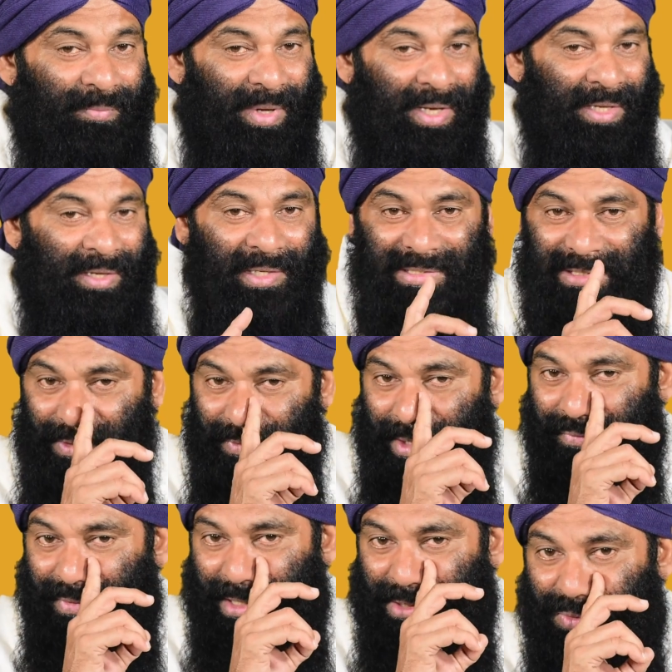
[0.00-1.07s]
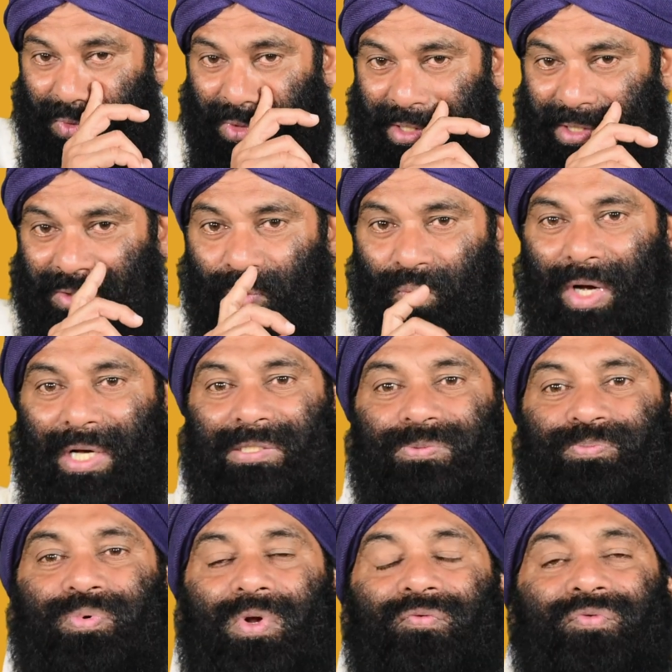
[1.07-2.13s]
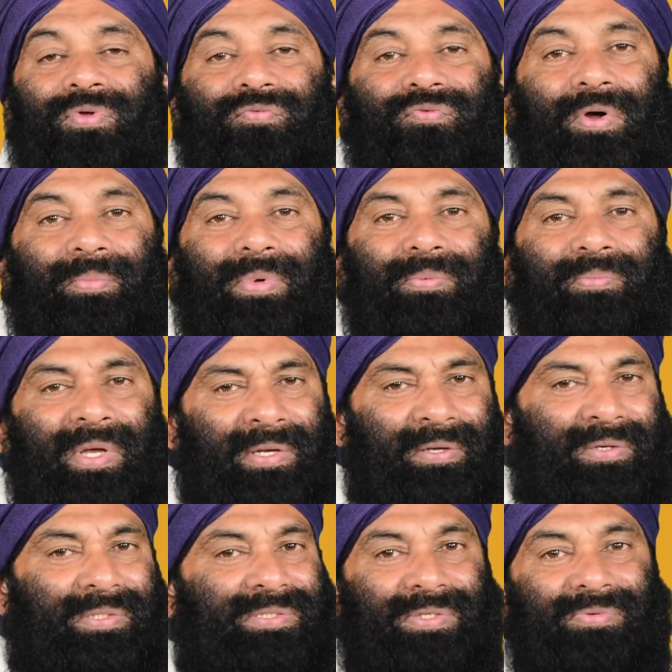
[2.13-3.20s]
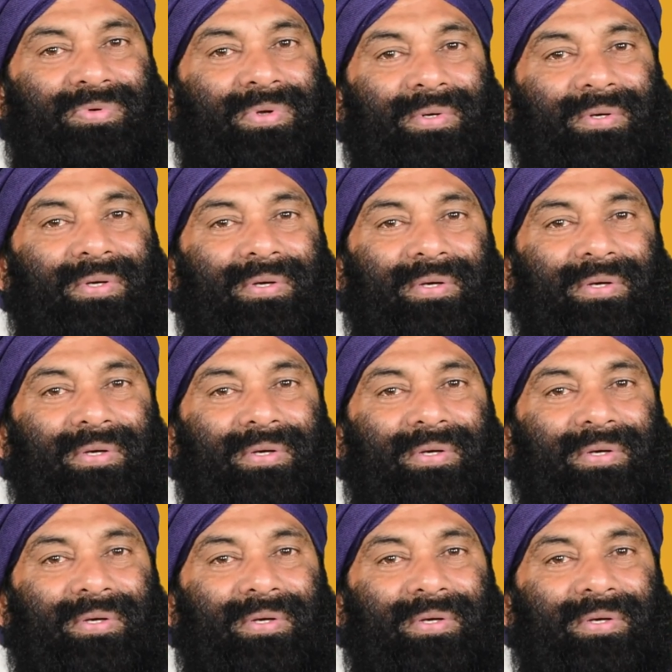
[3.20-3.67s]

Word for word: Many receive advice, only the wise profit from it. Many receive